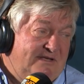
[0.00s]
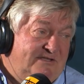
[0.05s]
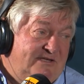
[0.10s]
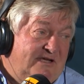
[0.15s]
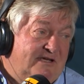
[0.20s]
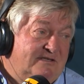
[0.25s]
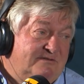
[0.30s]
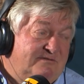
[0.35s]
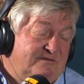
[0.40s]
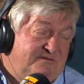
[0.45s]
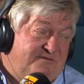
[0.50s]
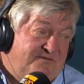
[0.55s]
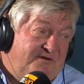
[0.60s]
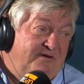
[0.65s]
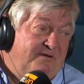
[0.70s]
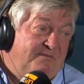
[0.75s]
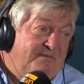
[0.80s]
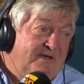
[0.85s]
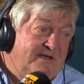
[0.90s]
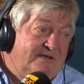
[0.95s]
and Checkers was
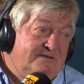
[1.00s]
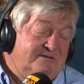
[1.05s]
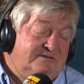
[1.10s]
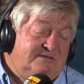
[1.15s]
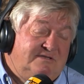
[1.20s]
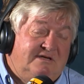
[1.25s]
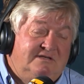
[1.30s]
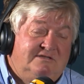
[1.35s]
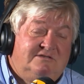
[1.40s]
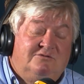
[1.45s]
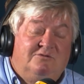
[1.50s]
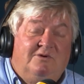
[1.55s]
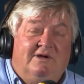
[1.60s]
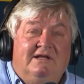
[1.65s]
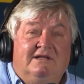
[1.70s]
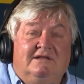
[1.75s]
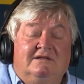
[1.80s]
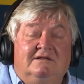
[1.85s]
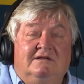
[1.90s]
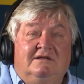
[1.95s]
very big, as you say, it's a
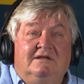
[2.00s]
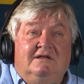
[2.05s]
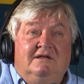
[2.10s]
whale.